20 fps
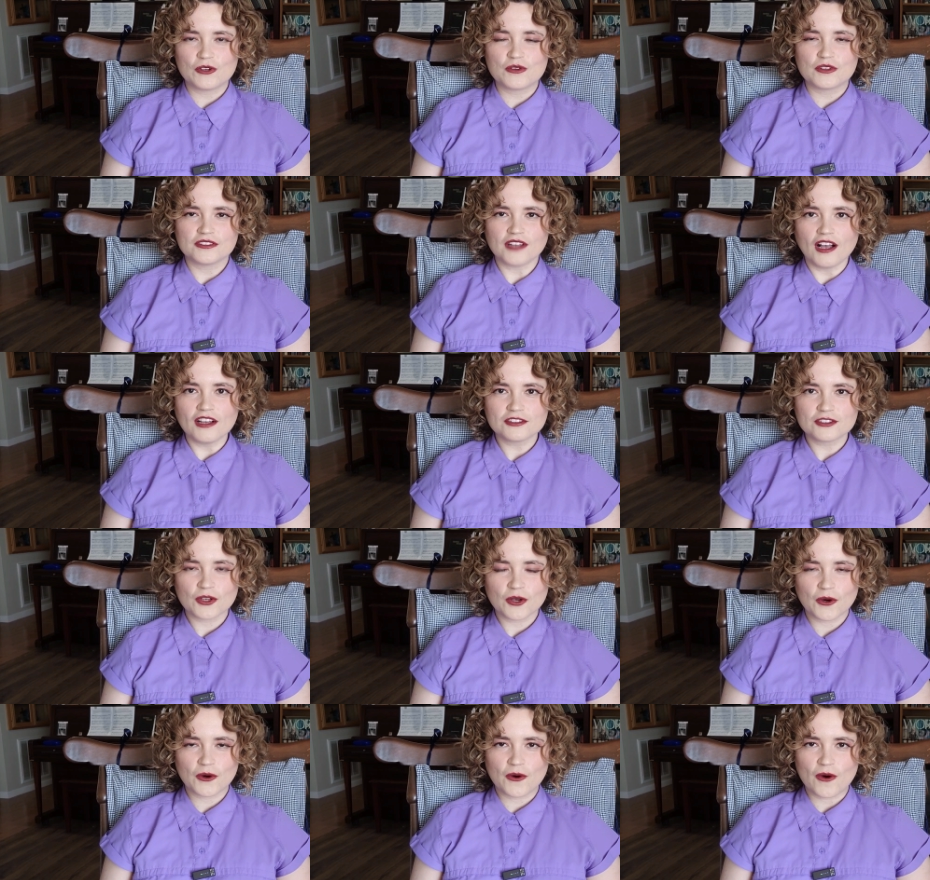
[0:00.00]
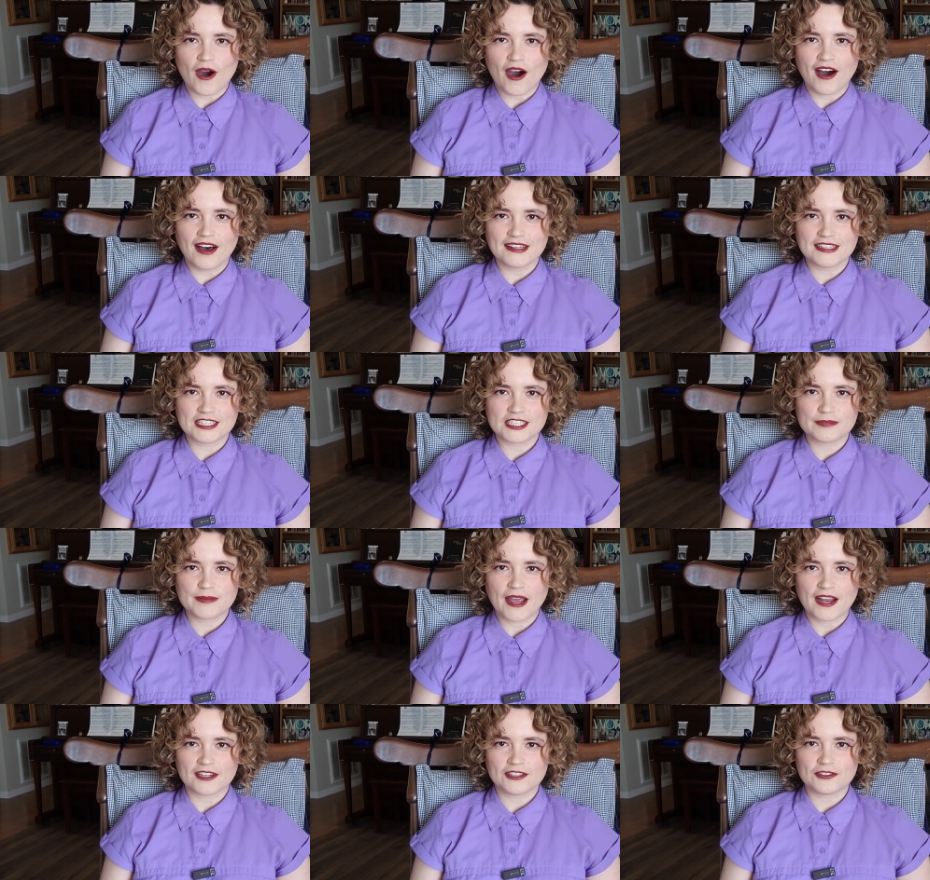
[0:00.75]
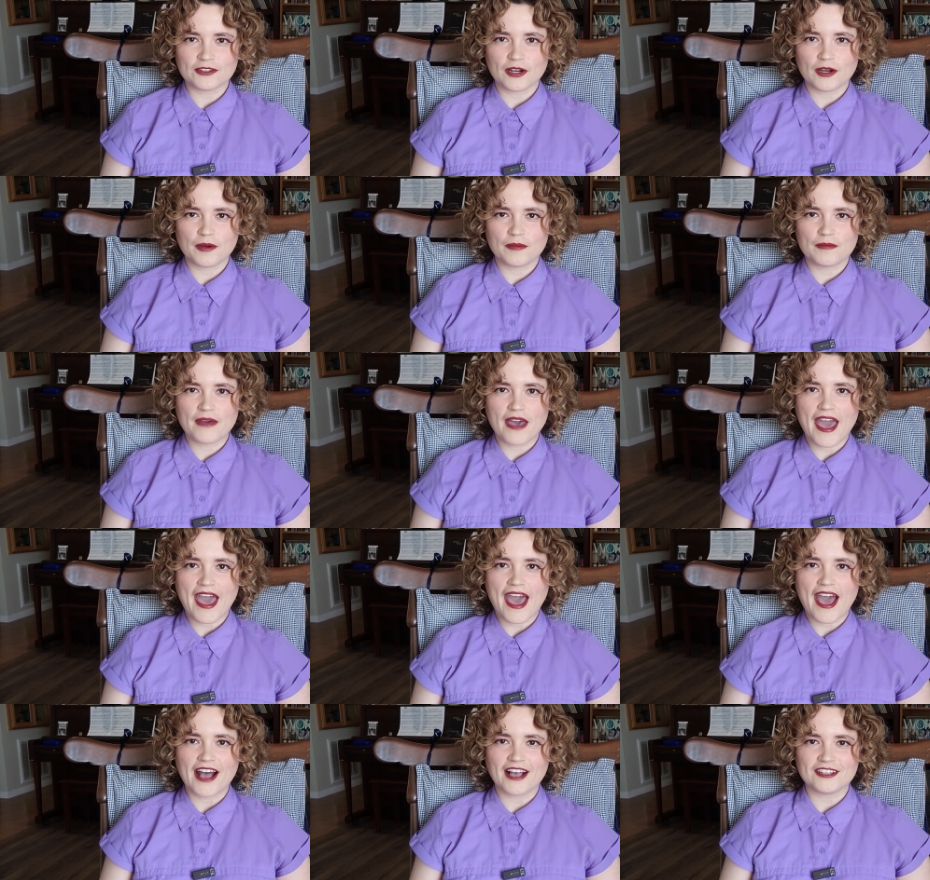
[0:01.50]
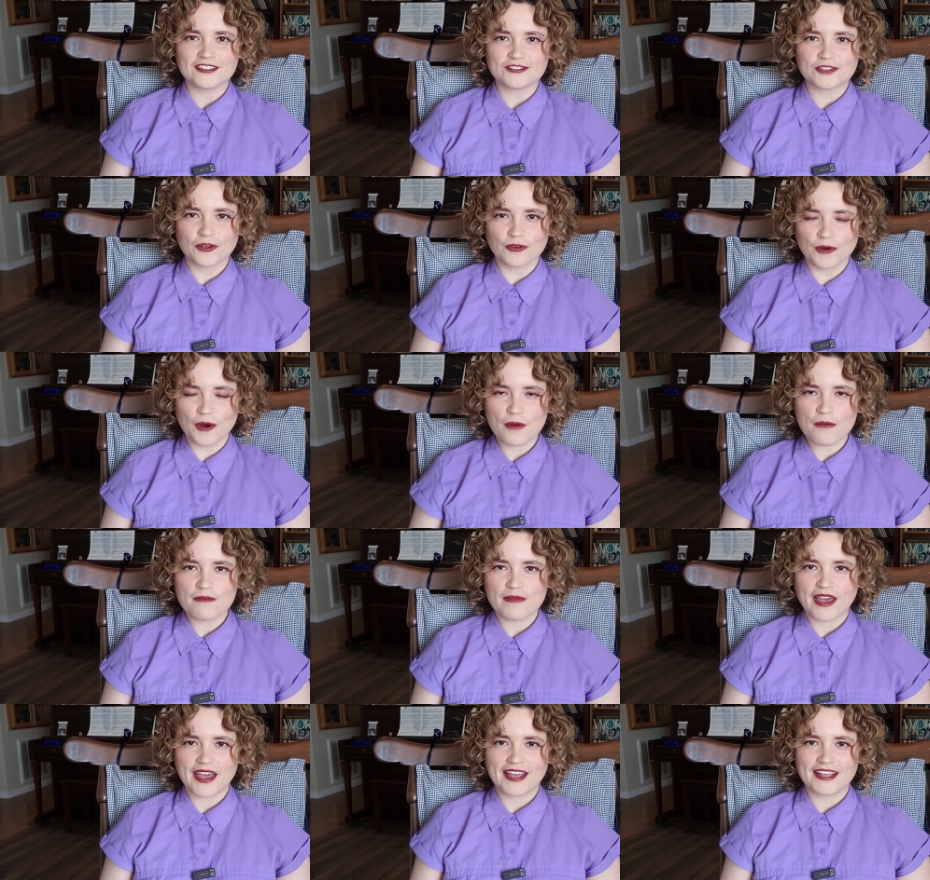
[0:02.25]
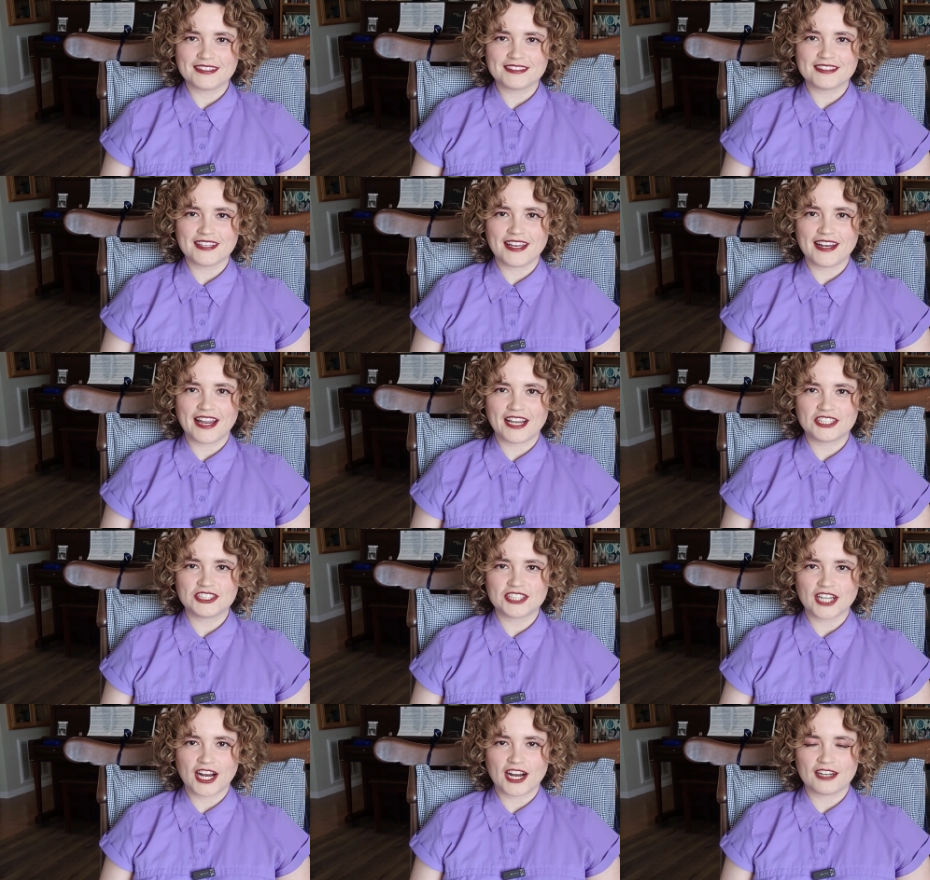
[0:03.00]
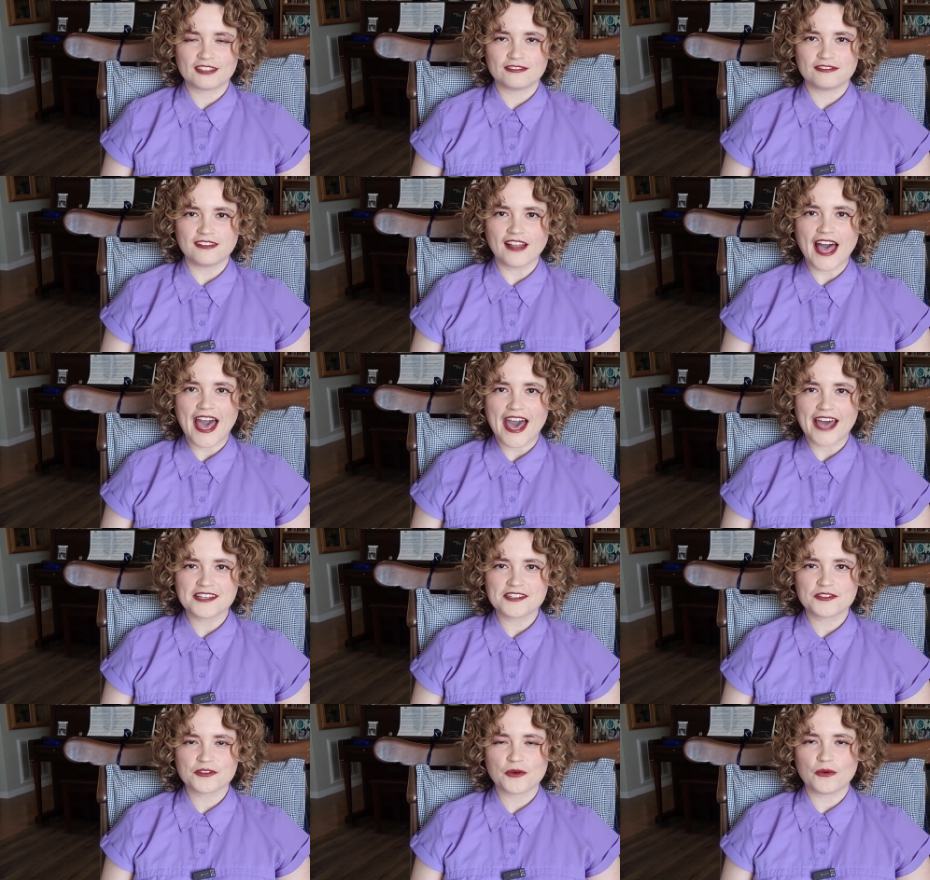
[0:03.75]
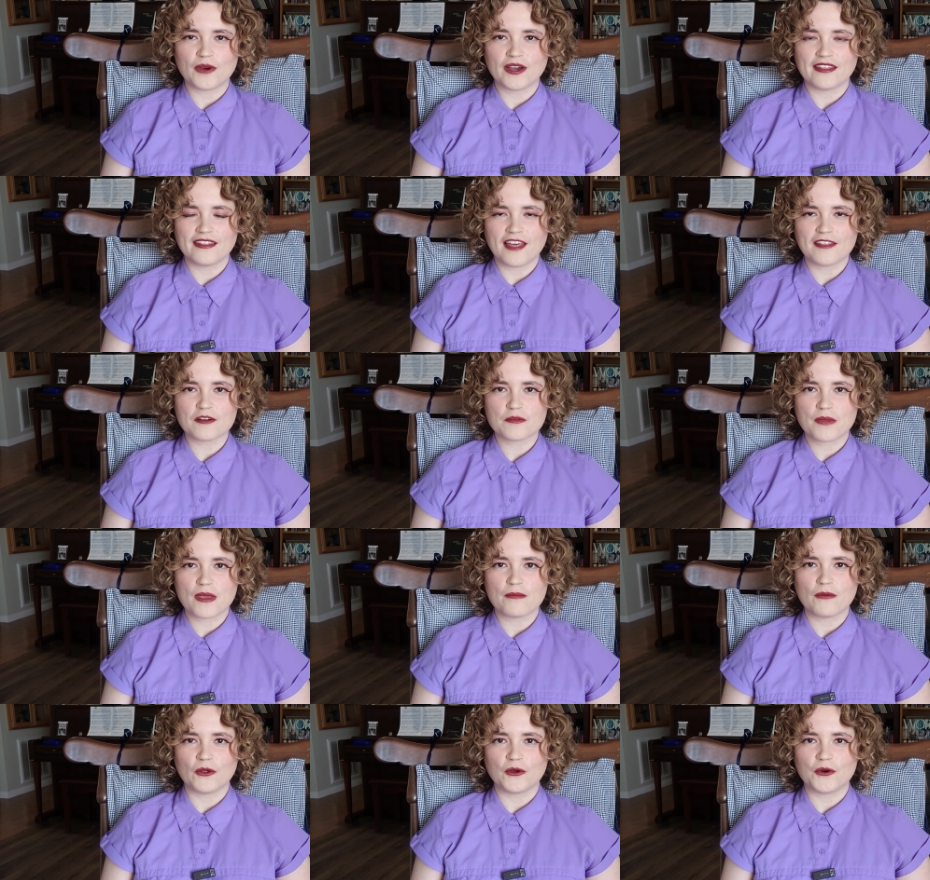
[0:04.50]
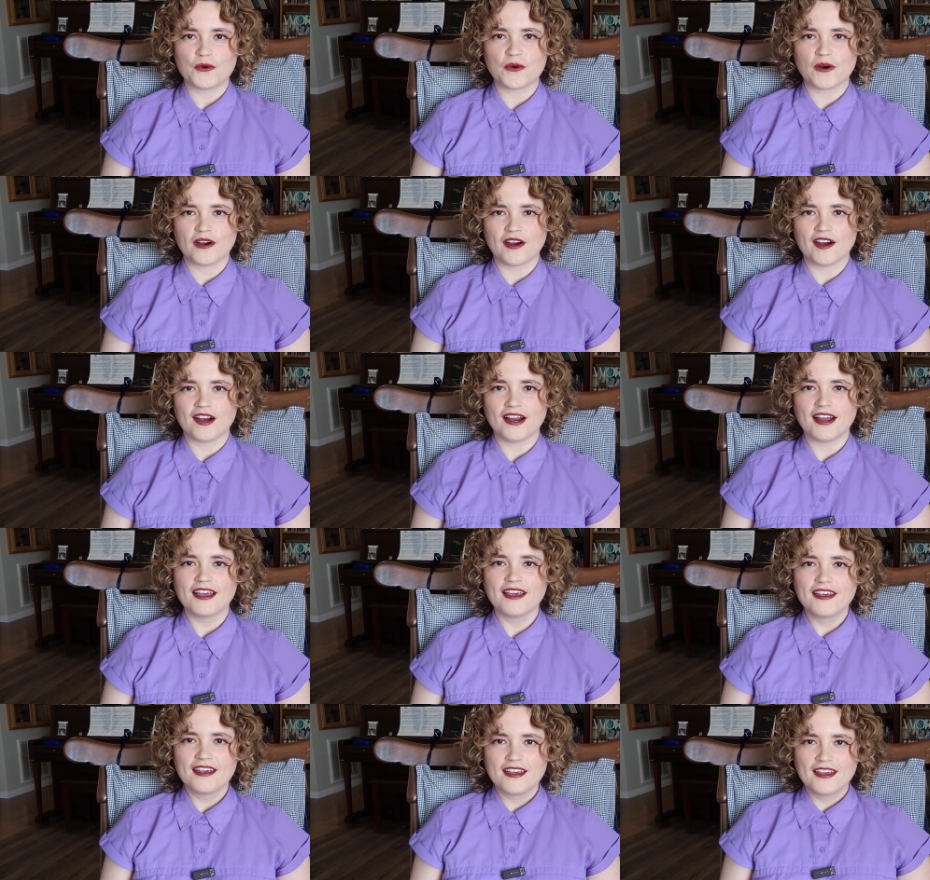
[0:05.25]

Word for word: who was also on the spectrum as roommates in a shared flat with other people who were